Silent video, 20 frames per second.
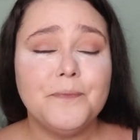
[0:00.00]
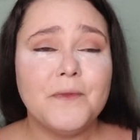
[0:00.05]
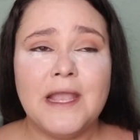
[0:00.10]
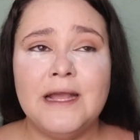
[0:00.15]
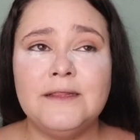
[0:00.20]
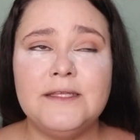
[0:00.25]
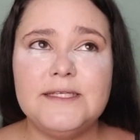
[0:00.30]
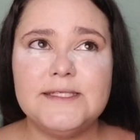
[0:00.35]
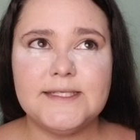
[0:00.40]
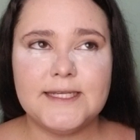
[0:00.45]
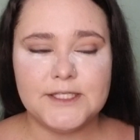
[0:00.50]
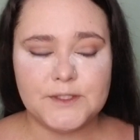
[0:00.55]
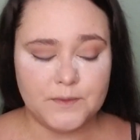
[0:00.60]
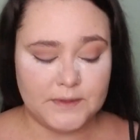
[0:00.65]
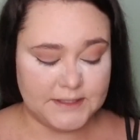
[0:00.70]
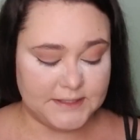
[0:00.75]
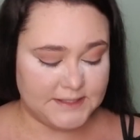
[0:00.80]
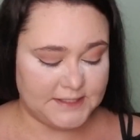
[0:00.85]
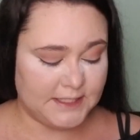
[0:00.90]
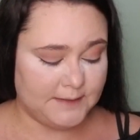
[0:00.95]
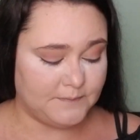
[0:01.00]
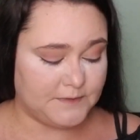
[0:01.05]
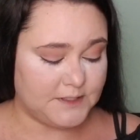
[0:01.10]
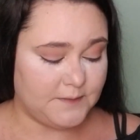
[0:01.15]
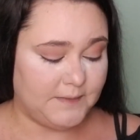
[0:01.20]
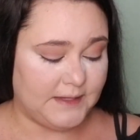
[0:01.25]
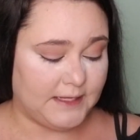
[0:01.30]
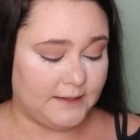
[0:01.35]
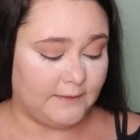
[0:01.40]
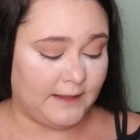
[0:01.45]
At least that's what it seemed to
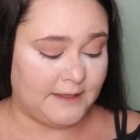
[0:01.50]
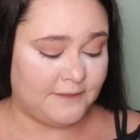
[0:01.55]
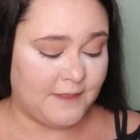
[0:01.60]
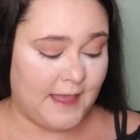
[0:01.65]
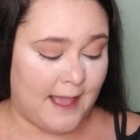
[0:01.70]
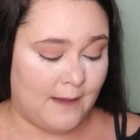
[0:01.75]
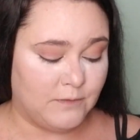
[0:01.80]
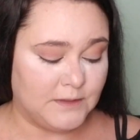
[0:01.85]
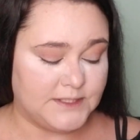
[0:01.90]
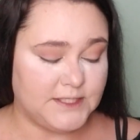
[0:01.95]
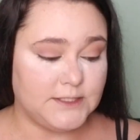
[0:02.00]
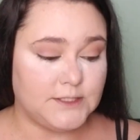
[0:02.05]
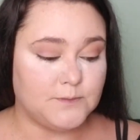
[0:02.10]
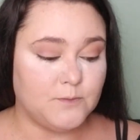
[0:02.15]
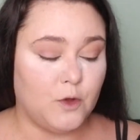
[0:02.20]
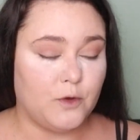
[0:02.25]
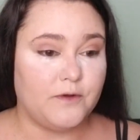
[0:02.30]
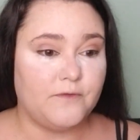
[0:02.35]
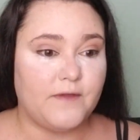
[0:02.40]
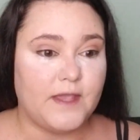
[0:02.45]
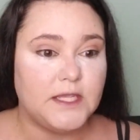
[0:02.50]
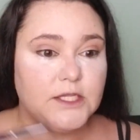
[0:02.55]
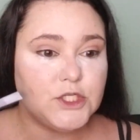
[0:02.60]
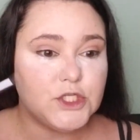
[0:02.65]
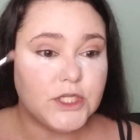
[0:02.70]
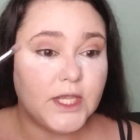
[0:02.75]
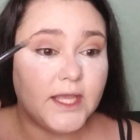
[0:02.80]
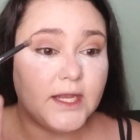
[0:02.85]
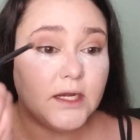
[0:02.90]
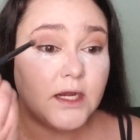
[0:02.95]
me. Like, that was his
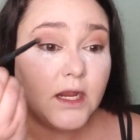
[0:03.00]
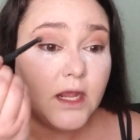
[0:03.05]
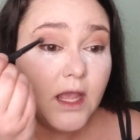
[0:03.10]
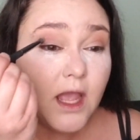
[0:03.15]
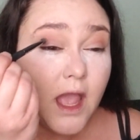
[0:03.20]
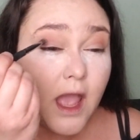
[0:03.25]
motivation.